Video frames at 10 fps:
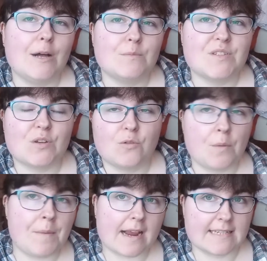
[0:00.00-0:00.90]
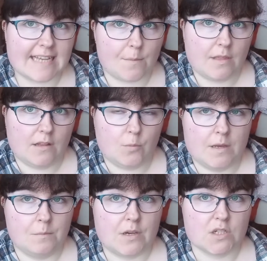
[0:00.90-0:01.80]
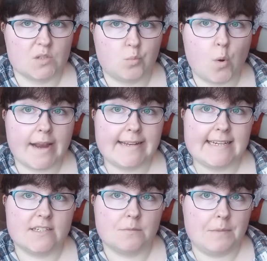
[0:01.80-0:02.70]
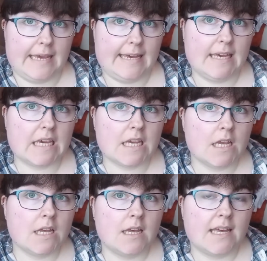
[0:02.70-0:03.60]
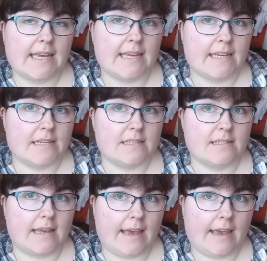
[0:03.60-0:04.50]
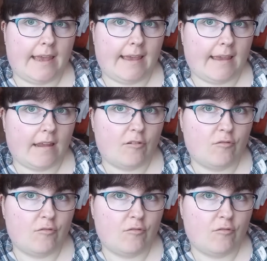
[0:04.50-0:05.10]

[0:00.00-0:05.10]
So I'm going back in time a little bit because what I need to make is a